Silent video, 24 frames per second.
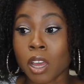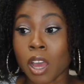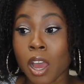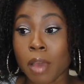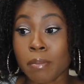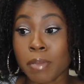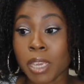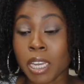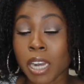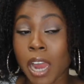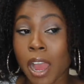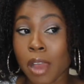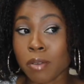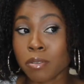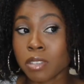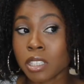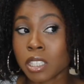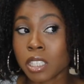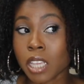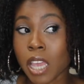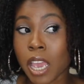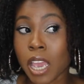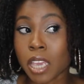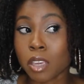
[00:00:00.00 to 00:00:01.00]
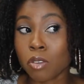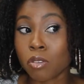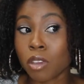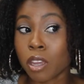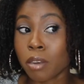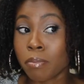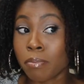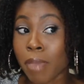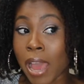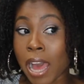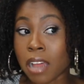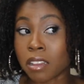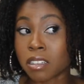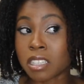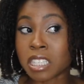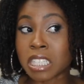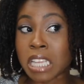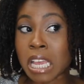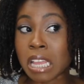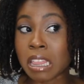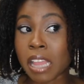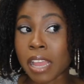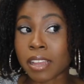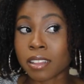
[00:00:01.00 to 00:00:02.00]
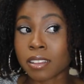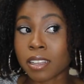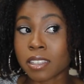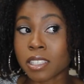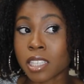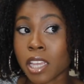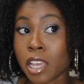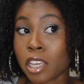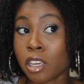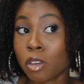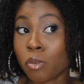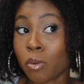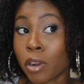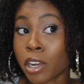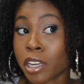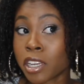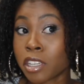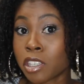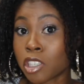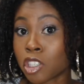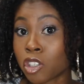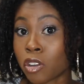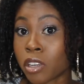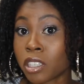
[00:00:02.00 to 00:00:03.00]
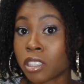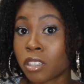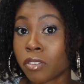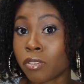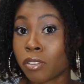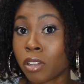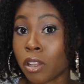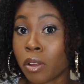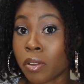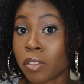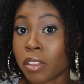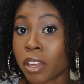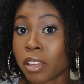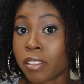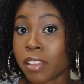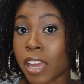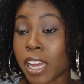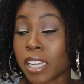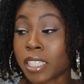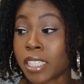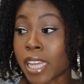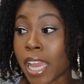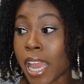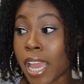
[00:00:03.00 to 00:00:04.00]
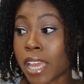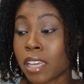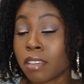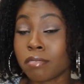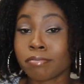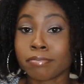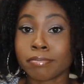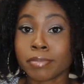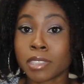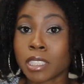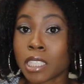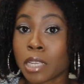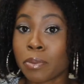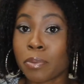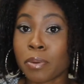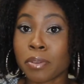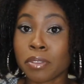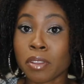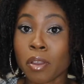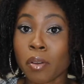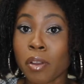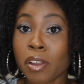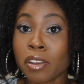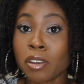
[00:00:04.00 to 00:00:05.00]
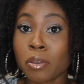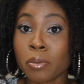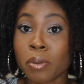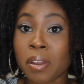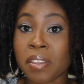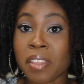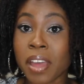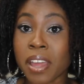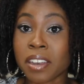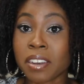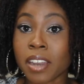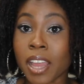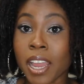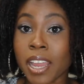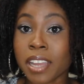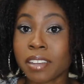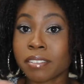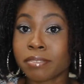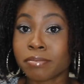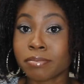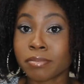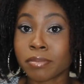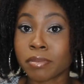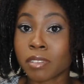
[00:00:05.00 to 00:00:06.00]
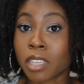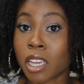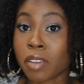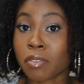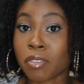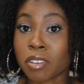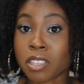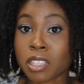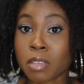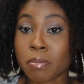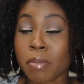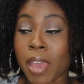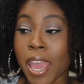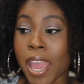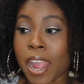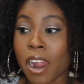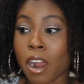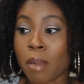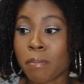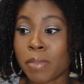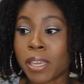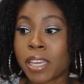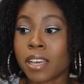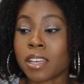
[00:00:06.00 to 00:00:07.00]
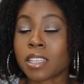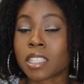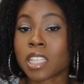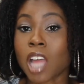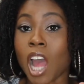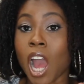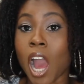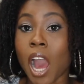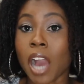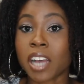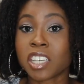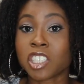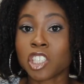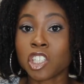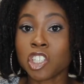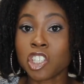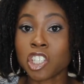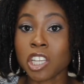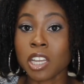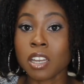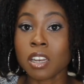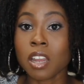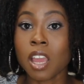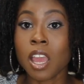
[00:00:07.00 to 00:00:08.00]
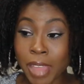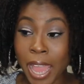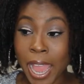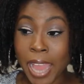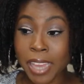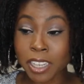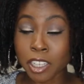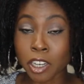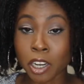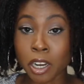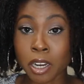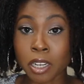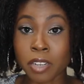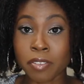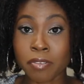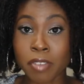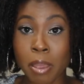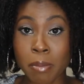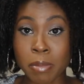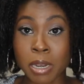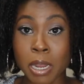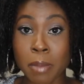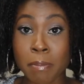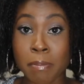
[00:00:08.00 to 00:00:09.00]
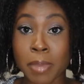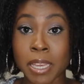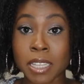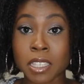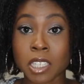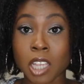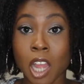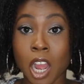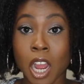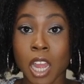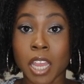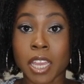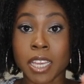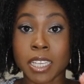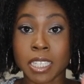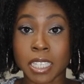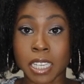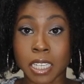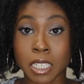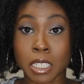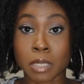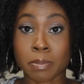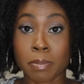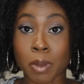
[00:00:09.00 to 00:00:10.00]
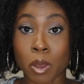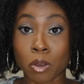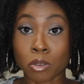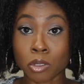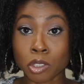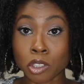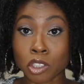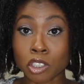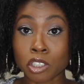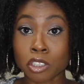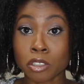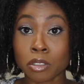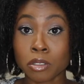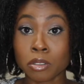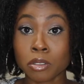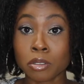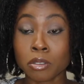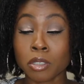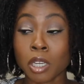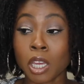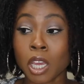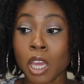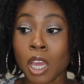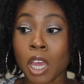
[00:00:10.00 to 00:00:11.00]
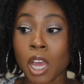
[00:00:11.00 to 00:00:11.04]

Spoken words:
I mean, I would say you can balance it. Like, let's say you wear constrictive clothing that day, sleep with no underwear that night. Give her some air, because the oxygen that your feminine bits is exposed to